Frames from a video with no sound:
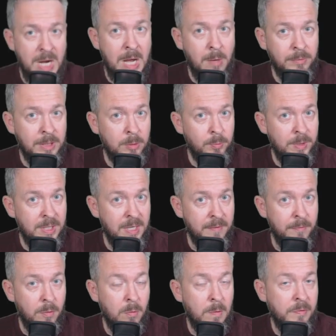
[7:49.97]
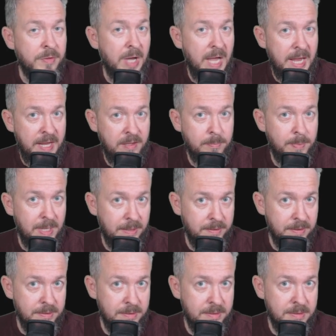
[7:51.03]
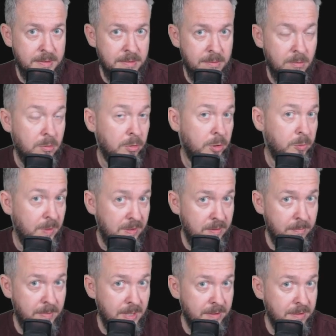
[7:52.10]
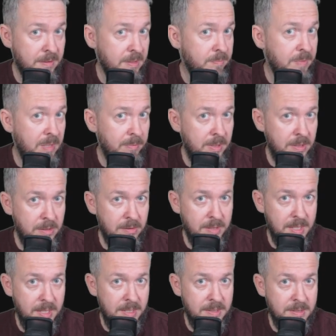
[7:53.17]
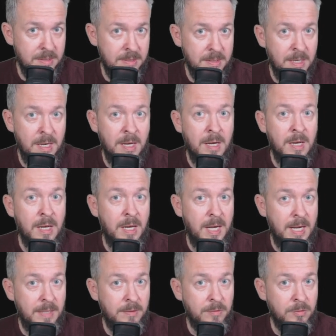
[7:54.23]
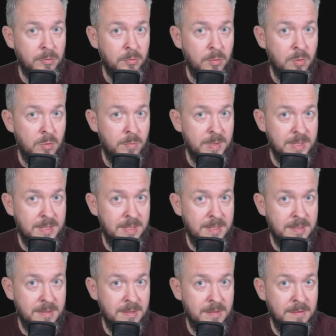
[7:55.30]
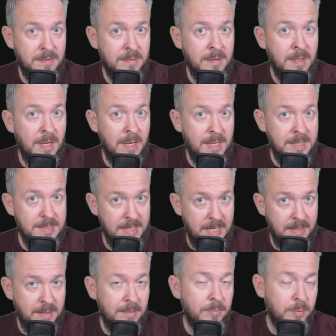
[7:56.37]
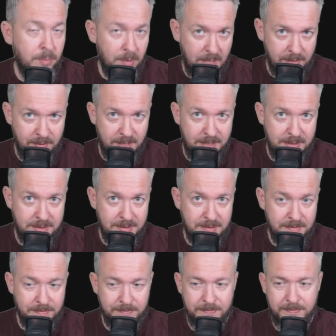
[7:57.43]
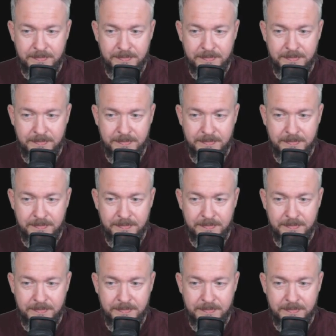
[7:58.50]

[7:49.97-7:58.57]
now that we have all the eight buttons, or twenty buttons maybe in your case, added to Home Assistant, let's add them to Lovelace.